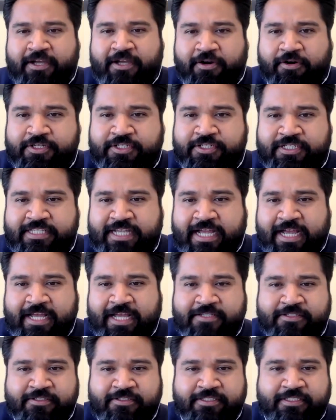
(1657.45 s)
or just
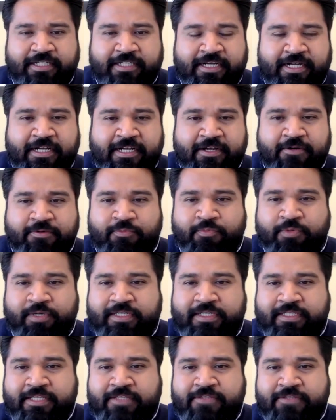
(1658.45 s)
asked,
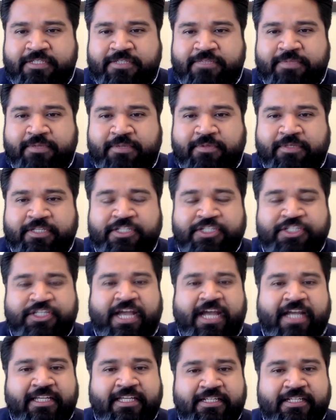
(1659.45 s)
can you explain what a
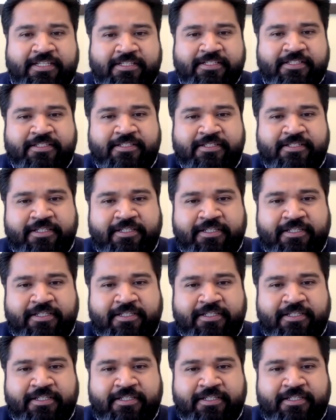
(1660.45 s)
jacket is